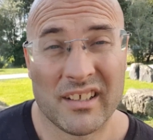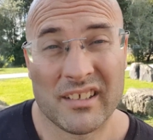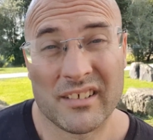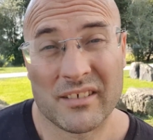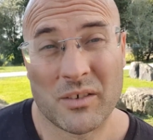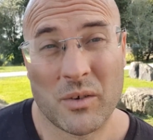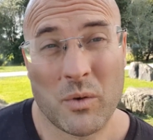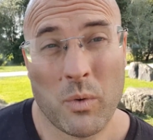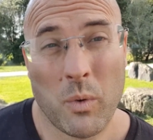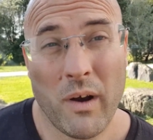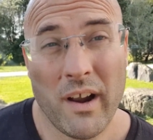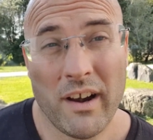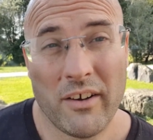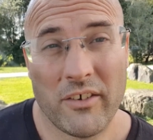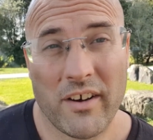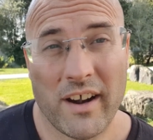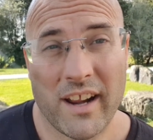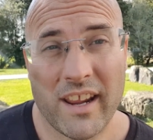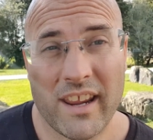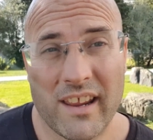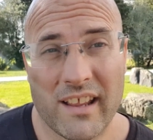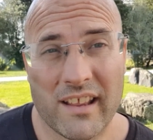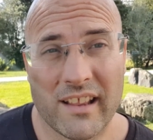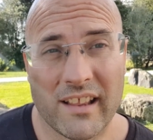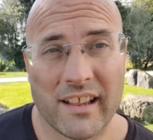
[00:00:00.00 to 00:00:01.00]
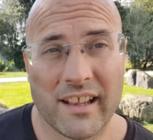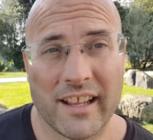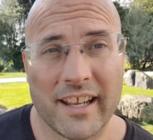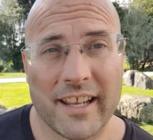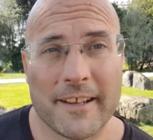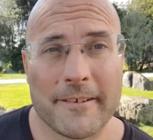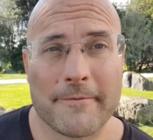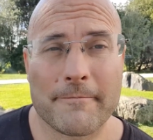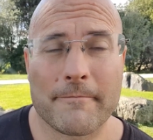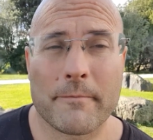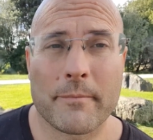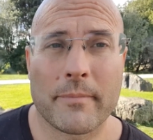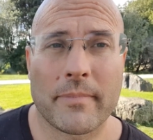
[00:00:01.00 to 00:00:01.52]
quite regularly,
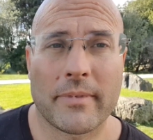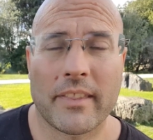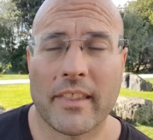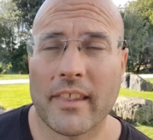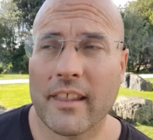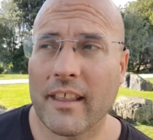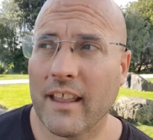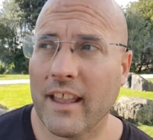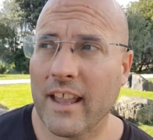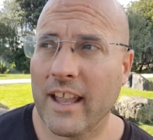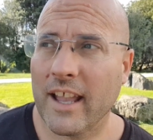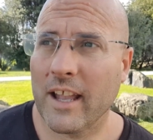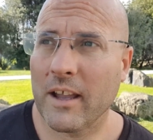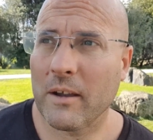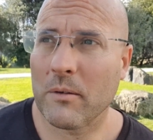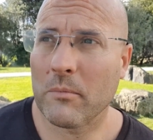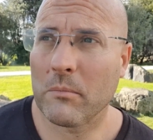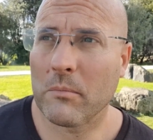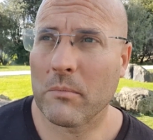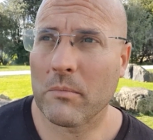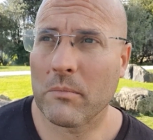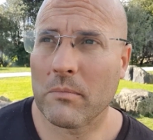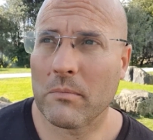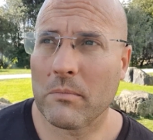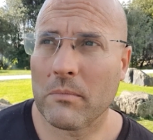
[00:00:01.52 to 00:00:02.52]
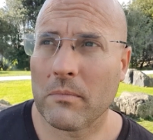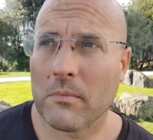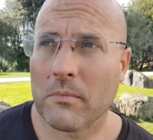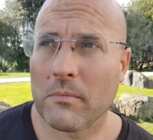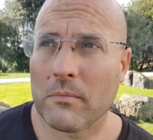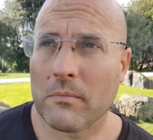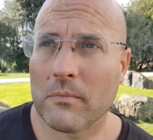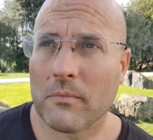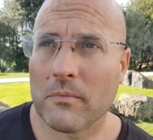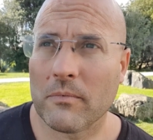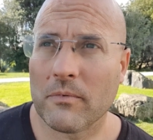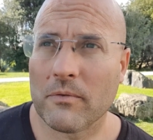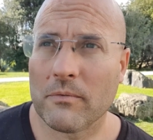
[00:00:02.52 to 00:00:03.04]

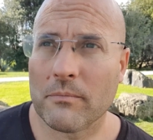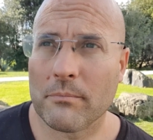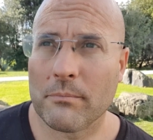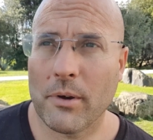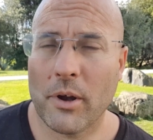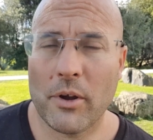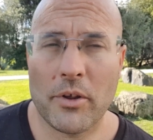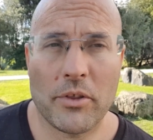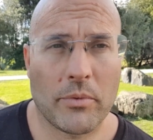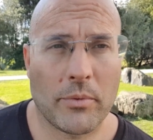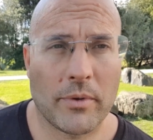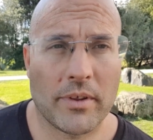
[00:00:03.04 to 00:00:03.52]
both